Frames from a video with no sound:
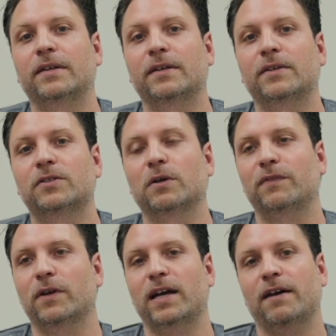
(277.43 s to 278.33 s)
so if
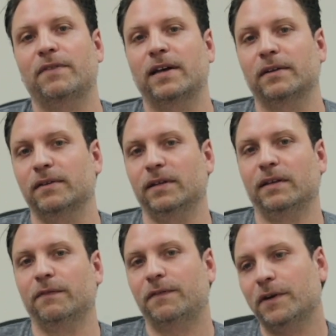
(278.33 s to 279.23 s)
you have that
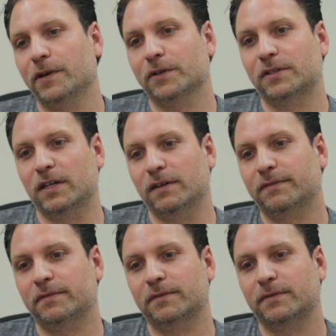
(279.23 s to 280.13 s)
inferior
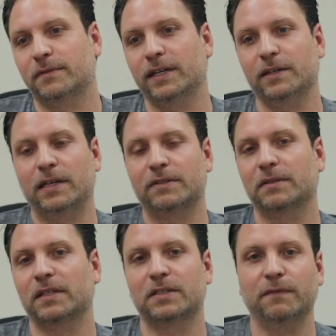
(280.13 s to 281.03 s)
stuff, right, you have
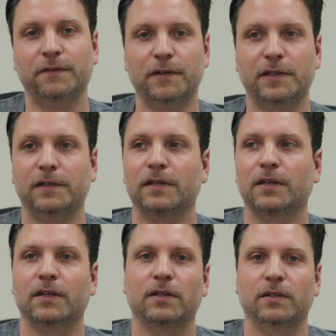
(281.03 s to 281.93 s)
something that's inferior,
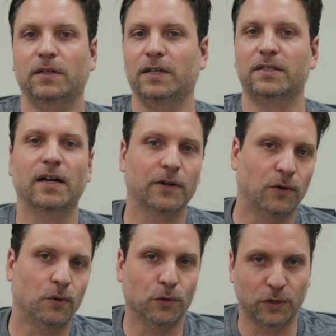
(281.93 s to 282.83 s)
it's not going
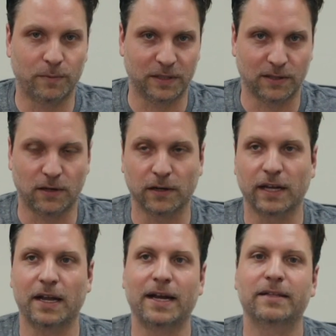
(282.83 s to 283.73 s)
to hold up as long.
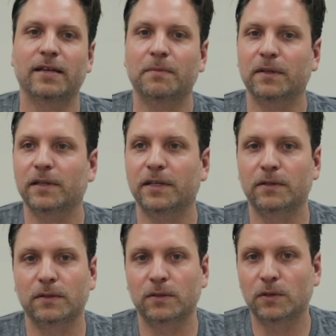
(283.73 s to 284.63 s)
And
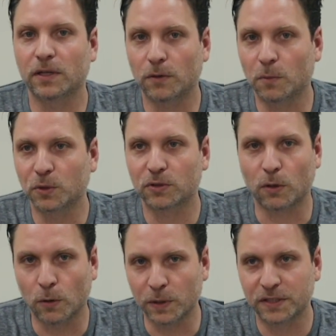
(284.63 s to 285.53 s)
you can almost
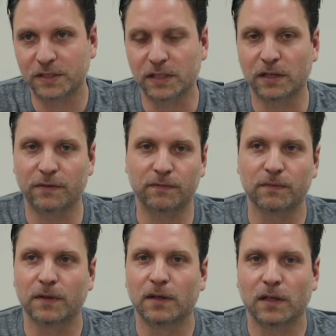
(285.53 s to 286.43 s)
always see it
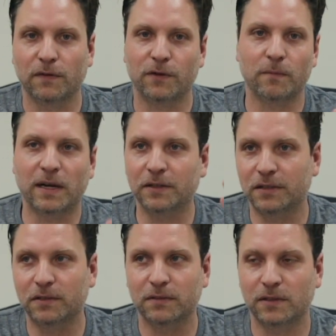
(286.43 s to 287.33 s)
if you're a
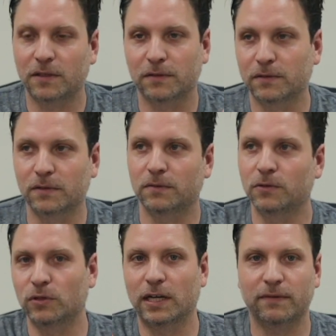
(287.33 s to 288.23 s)
mountain, you
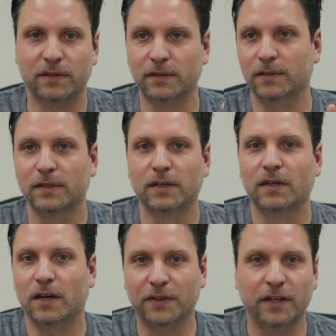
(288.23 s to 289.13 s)
drive
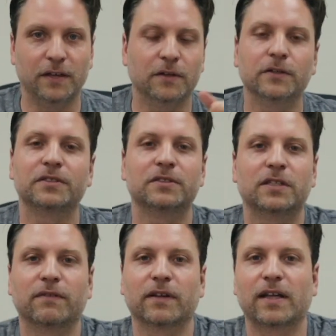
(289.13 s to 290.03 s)
on the hills and
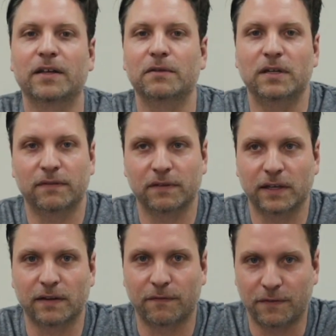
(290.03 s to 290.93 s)
stuff like that, you definitely
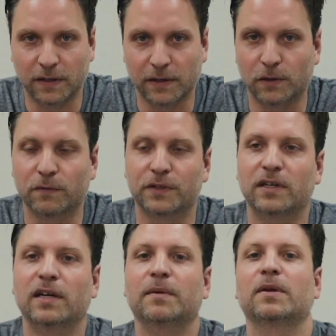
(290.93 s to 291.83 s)
can feel it over
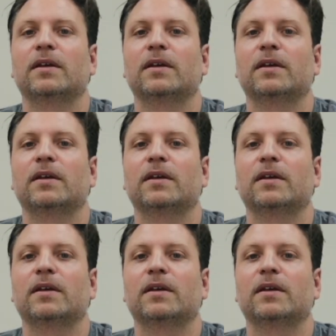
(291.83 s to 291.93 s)
time.